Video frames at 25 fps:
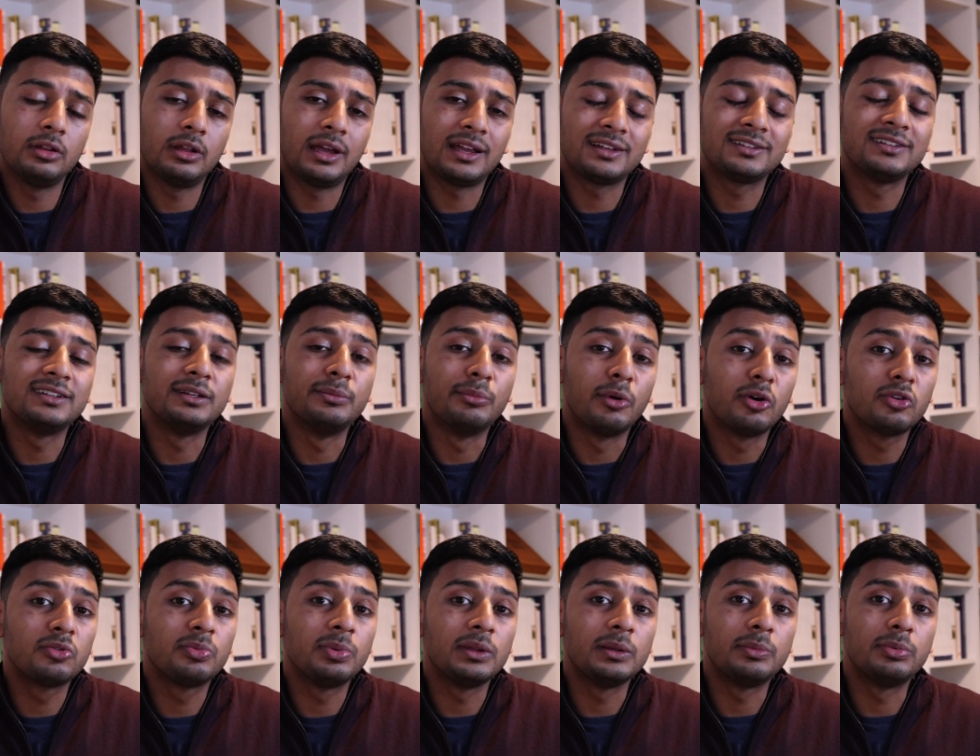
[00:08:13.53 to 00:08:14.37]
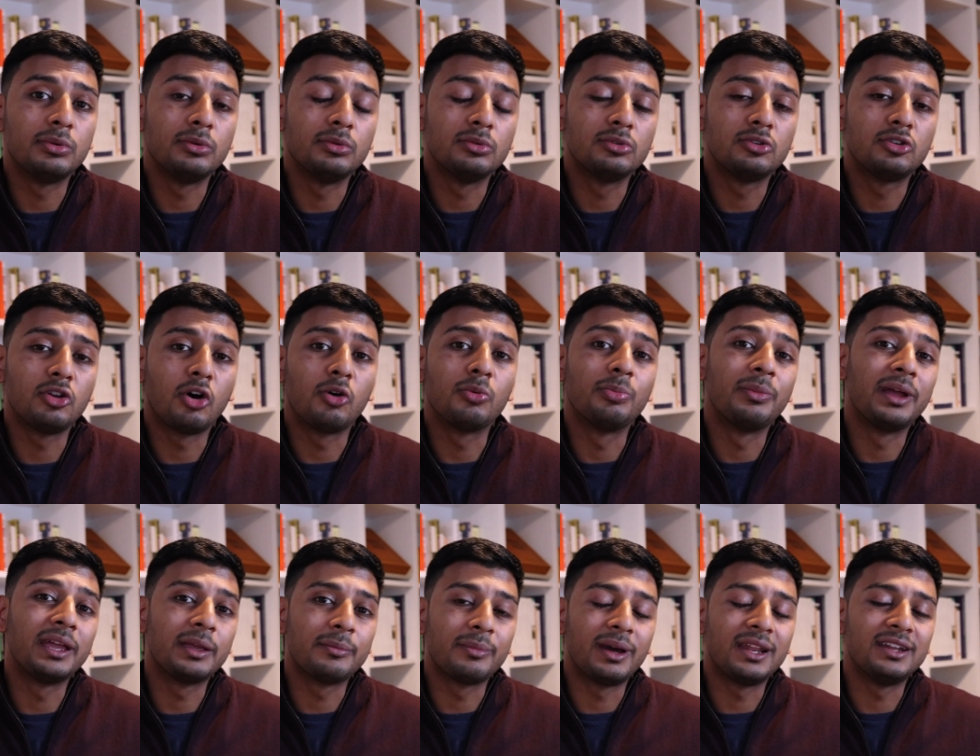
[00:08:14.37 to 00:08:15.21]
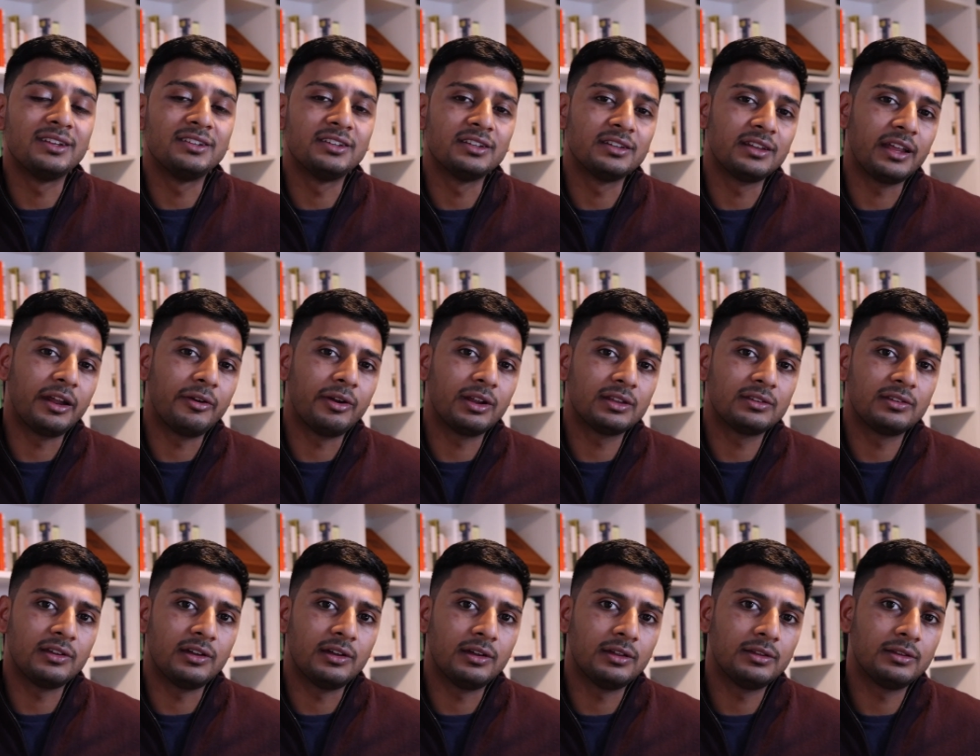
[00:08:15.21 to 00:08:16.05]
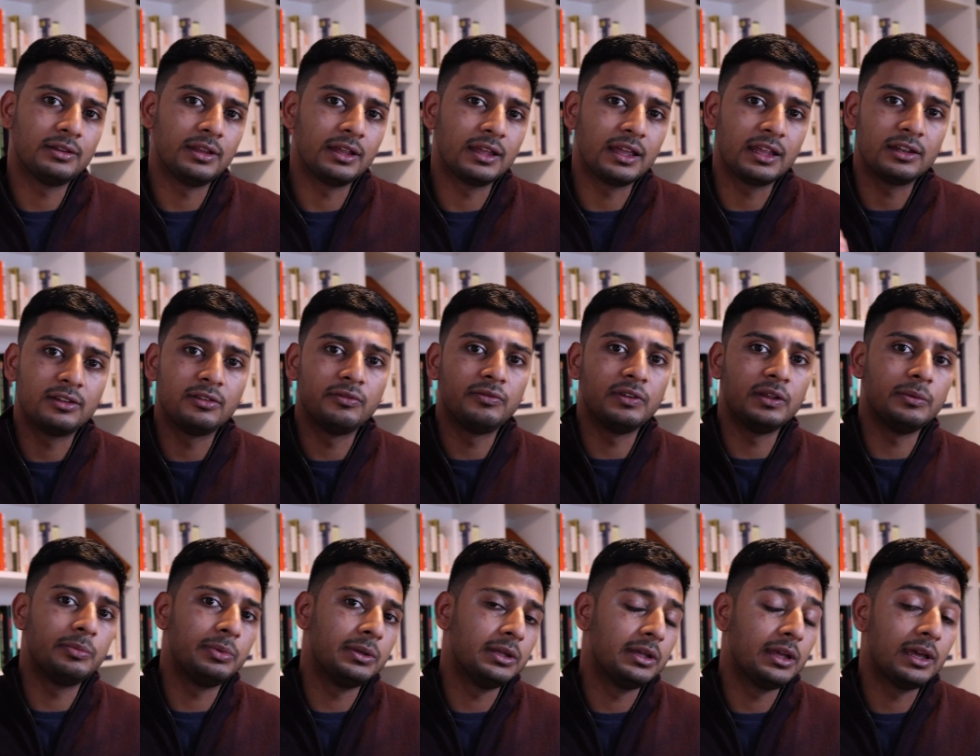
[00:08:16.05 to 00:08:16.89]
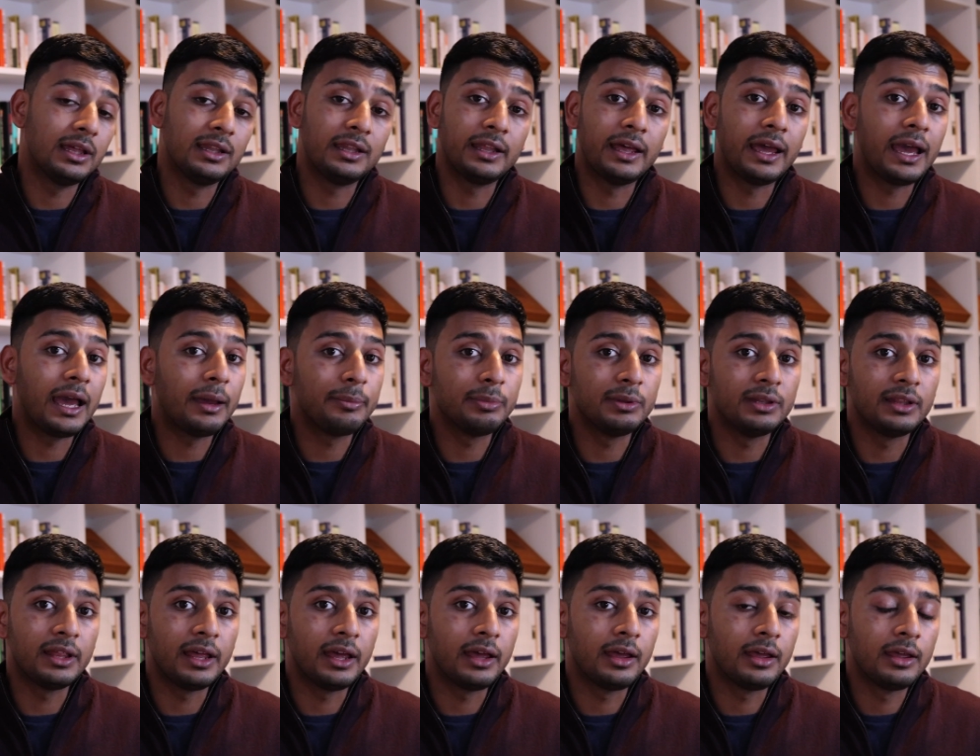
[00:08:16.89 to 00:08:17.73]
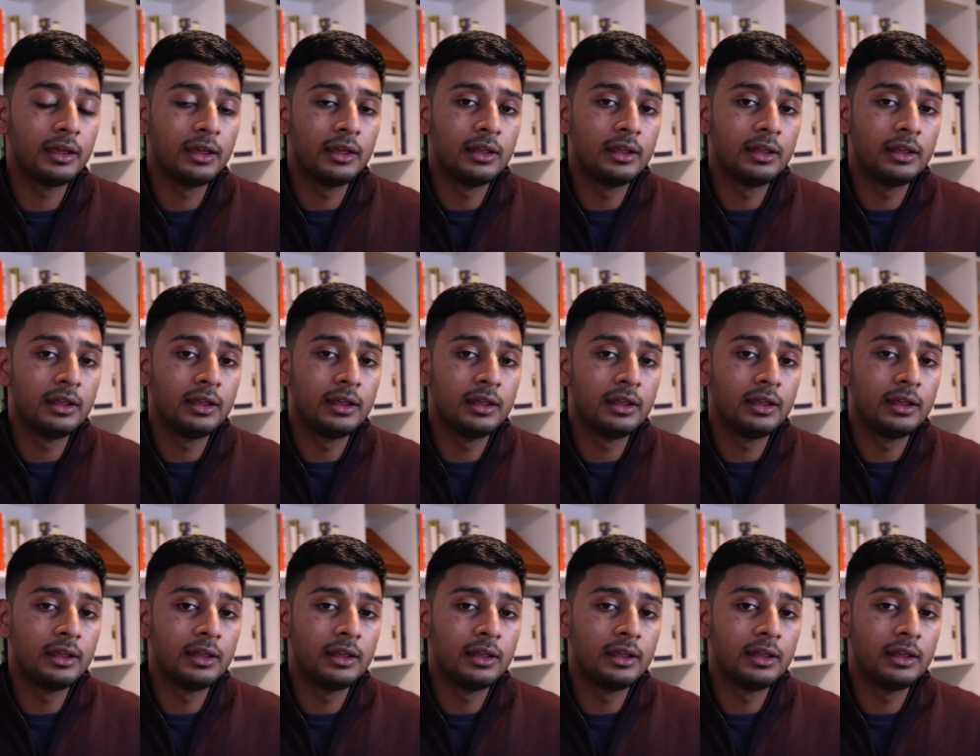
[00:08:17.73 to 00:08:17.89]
Actually, most people don't make managing director. They get to VP and they're happy there.